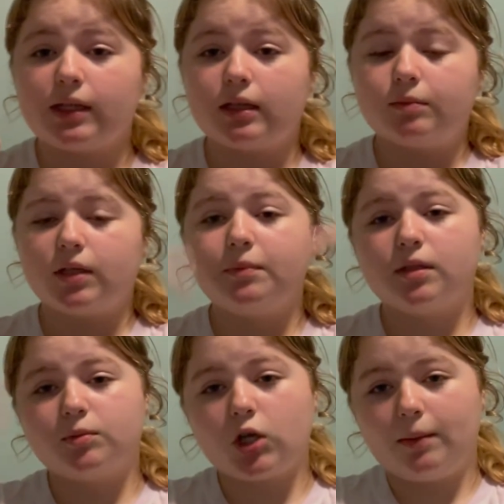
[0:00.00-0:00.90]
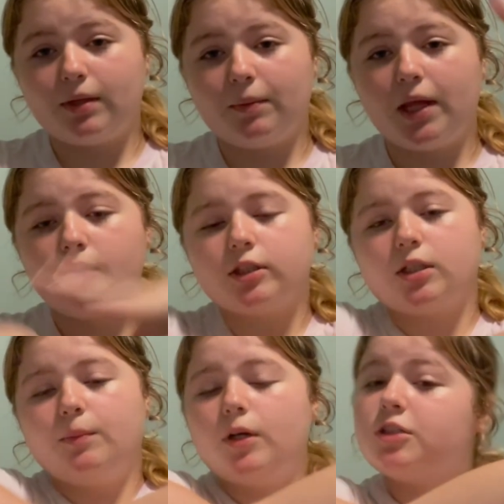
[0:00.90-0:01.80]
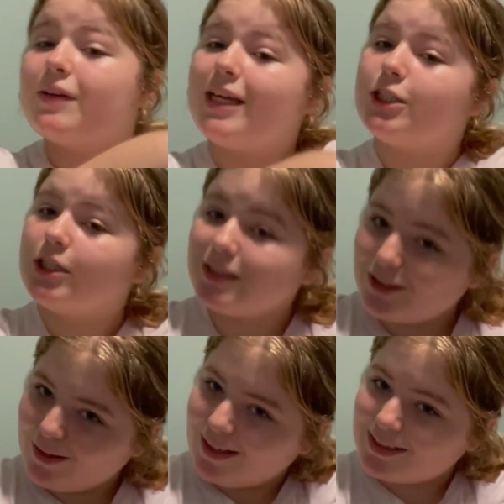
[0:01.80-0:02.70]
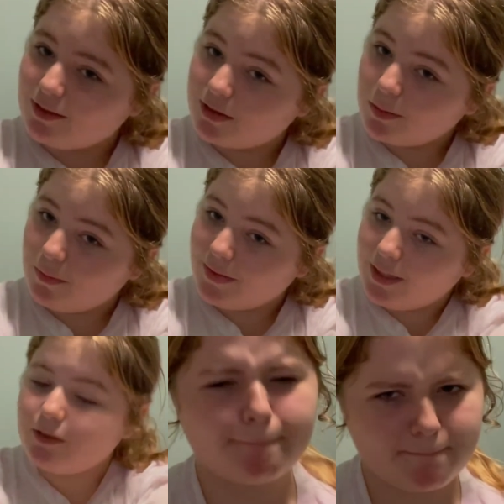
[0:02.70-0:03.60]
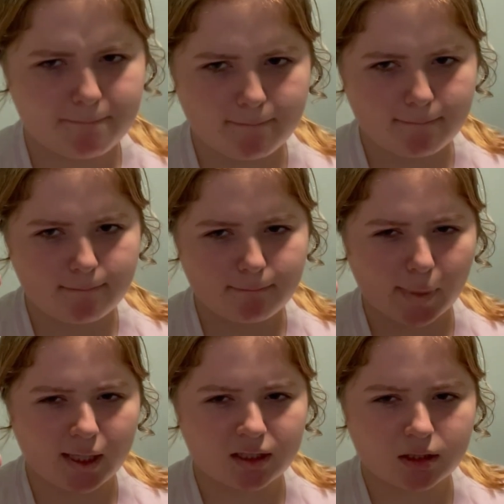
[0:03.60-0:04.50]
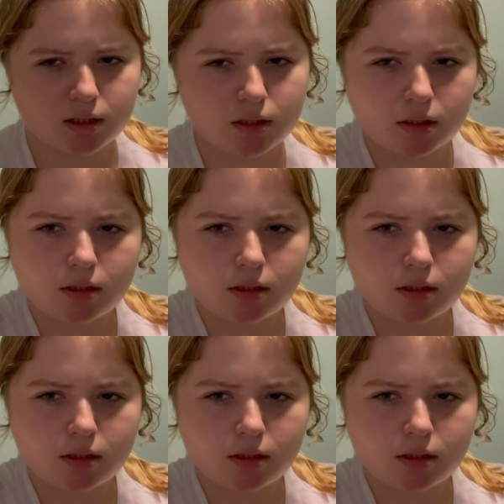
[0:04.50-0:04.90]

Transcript: thumbs up, subscribe down below, and turn post notifications so you guys never miss one video. Peace.